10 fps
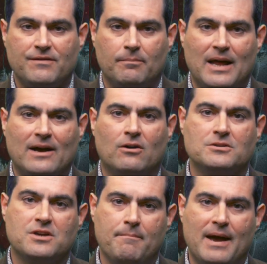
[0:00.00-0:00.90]
of the black
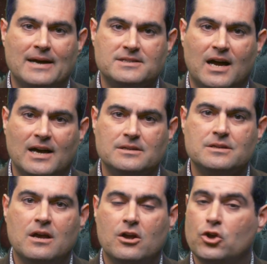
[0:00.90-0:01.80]
hole's compact
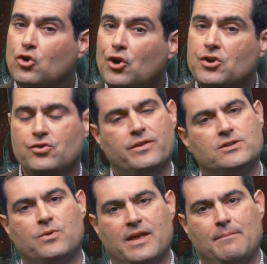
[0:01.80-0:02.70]
size. You couldn't do
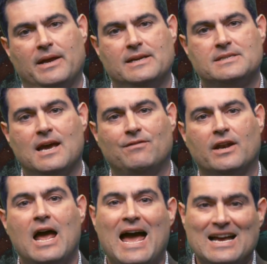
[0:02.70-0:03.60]
this with M
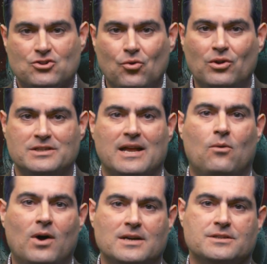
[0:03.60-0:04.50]
eighty-seven, as cool as
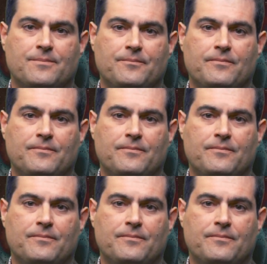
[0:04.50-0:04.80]
that was.